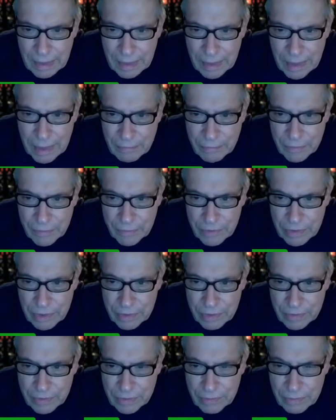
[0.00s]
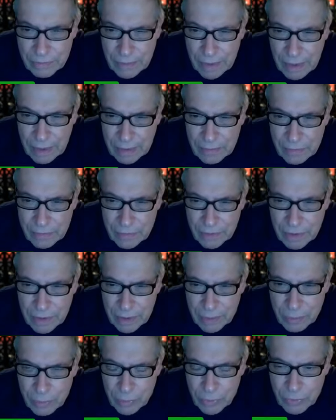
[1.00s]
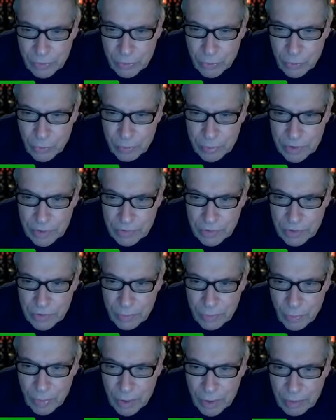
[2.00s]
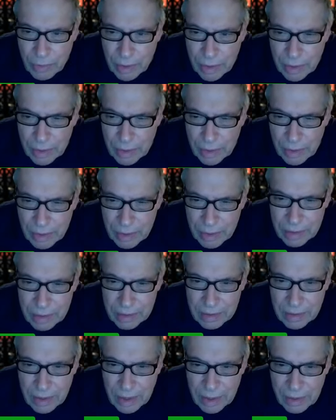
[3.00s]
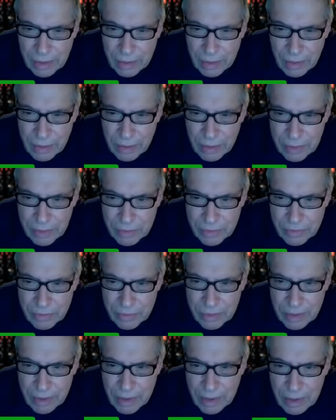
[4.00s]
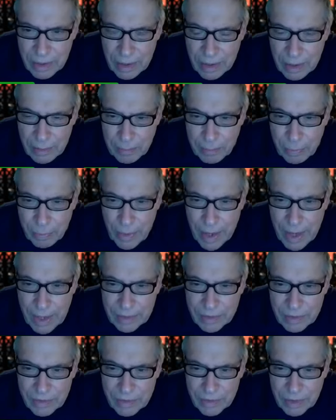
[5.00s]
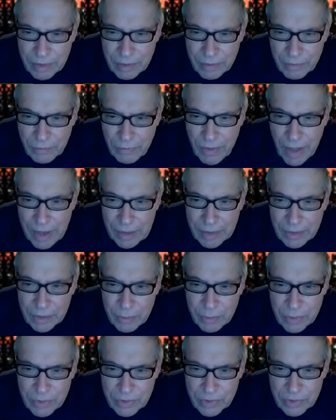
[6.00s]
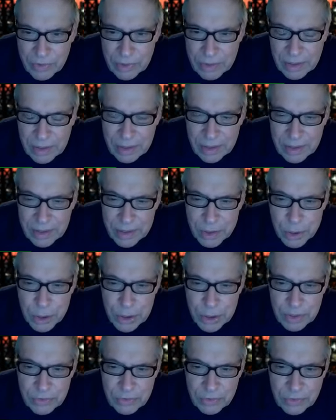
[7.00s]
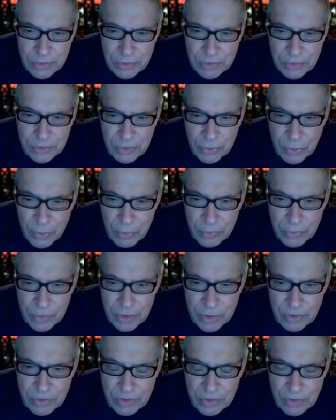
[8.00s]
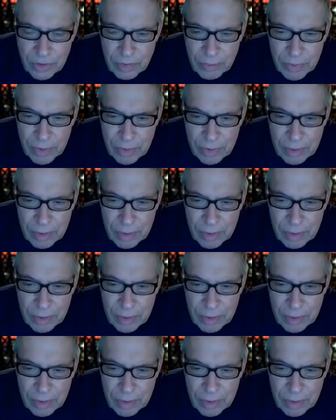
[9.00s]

Ira says, Nancy was too busy wearing kente cloths and practicing vacuous kneeling gestures over this summer.